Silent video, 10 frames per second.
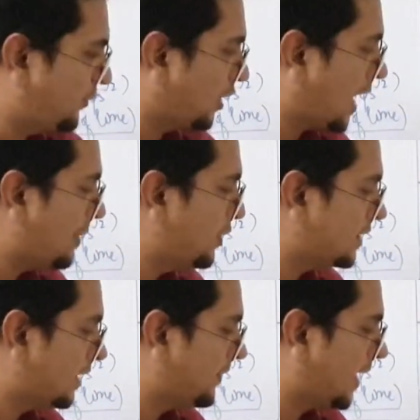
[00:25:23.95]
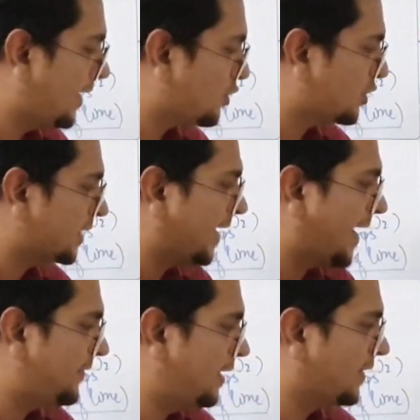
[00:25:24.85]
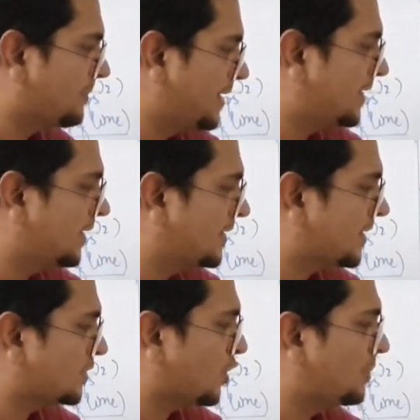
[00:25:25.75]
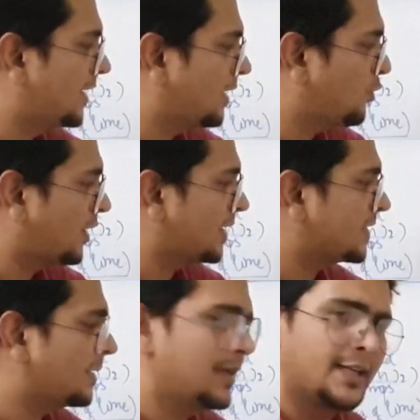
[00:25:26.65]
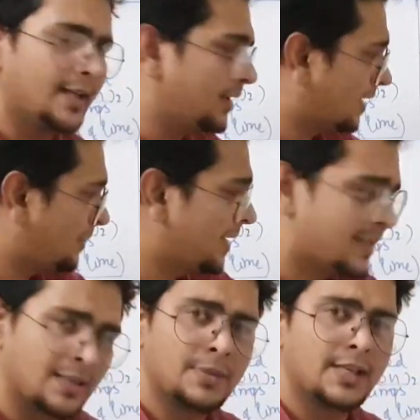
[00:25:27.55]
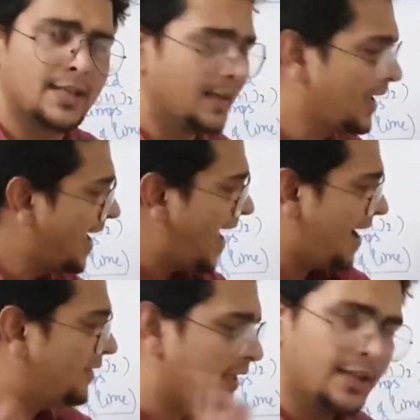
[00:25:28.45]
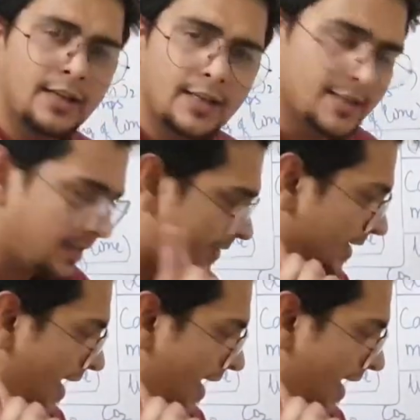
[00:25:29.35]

For carbonate, sulfate, hydroxide, everyone, basic nature, solubility in water, stability, thermal stability, everything increases